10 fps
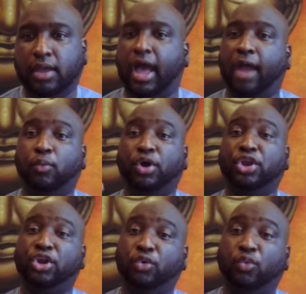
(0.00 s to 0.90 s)
I want to
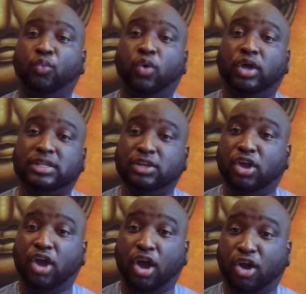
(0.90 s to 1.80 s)
know what
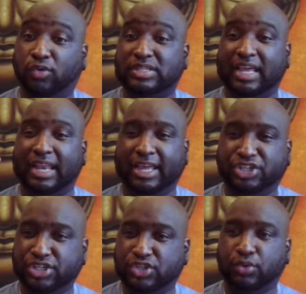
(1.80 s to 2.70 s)
accounting
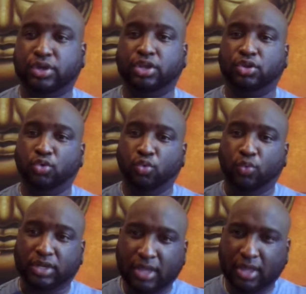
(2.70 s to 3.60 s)
ledgers you can do.
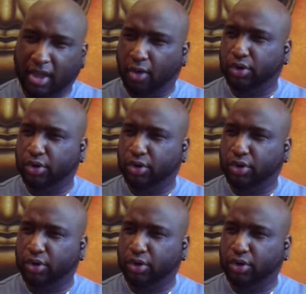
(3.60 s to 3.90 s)
What I